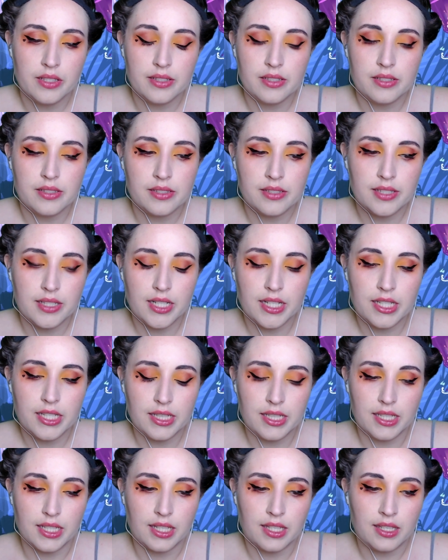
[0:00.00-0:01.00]
sitting in
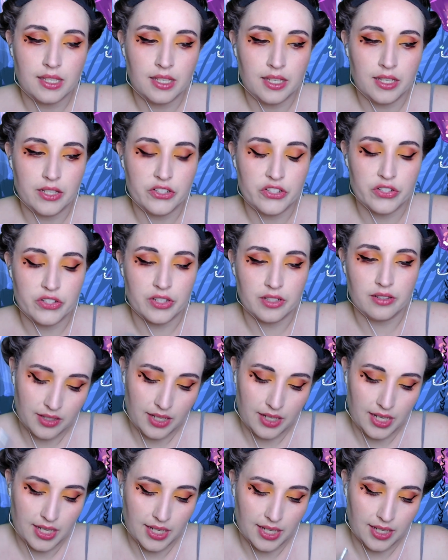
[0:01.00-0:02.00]
the kitchen,
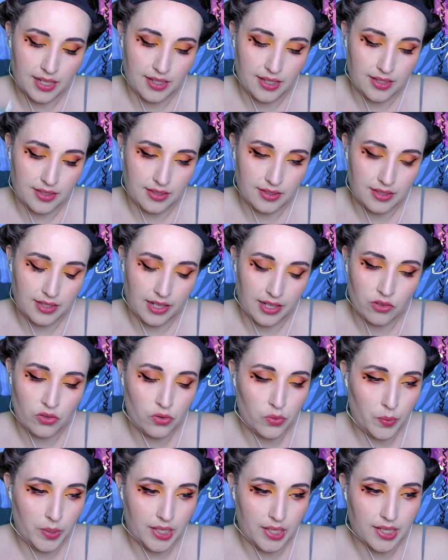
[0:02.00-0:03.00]
and that whole
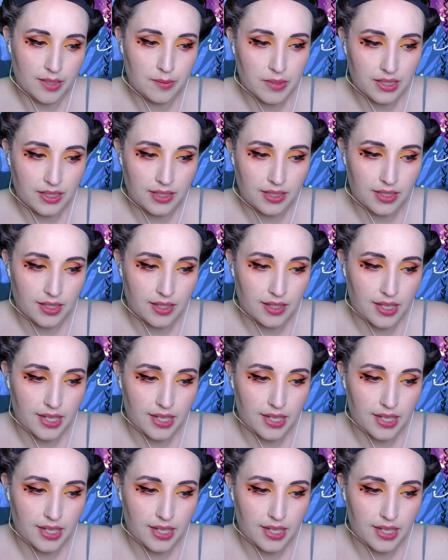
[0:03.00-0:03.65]
week I'd been thinking,